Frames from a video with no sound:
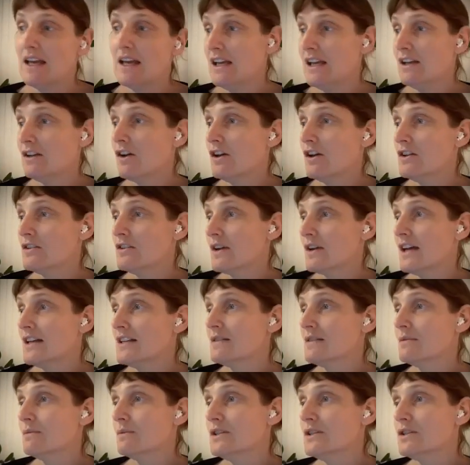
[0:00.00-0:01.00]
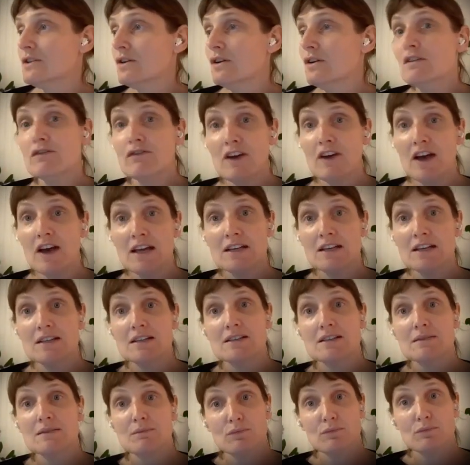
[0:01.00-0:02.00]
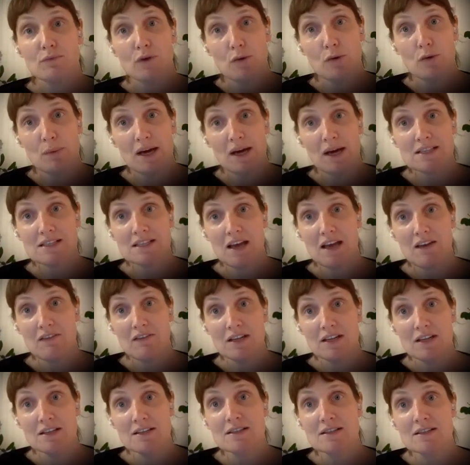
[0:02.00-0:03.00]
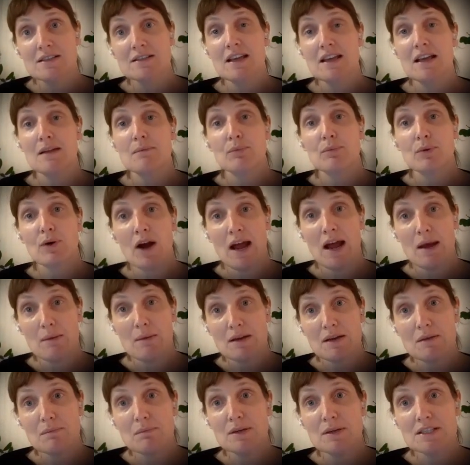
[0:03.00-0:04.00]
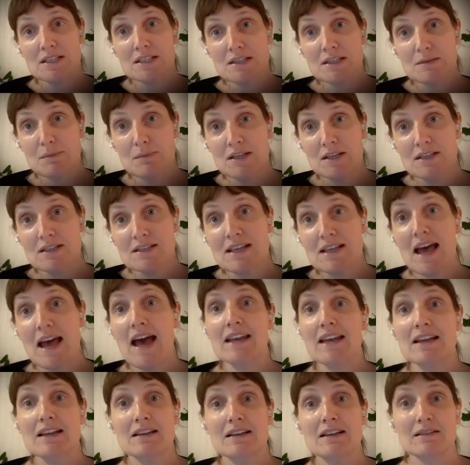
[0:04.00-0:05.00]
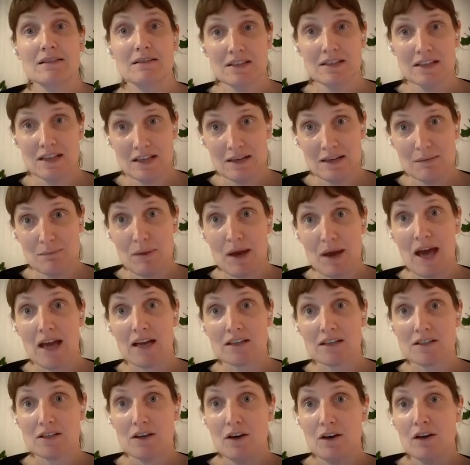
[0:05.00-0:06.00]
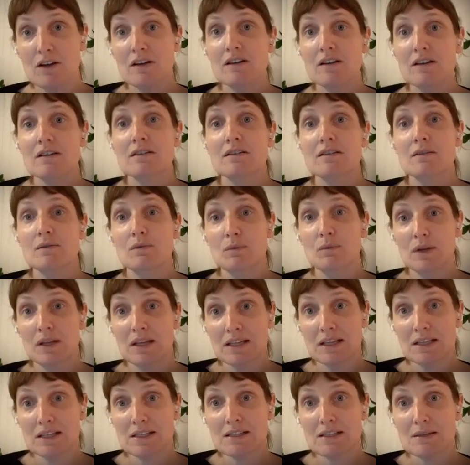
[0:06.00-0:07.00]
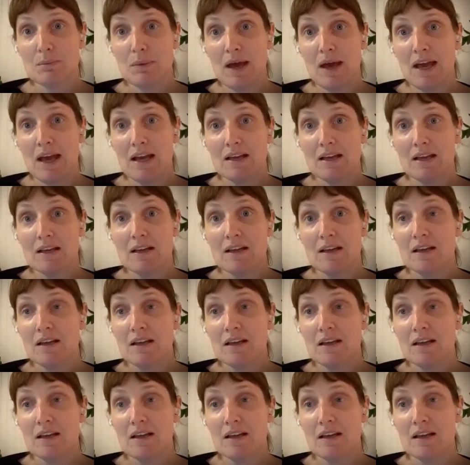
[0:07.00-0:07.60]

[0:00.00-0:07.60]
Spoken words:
In contrast, we don't find robust evidence that priming participants had an impact on willingness to pay.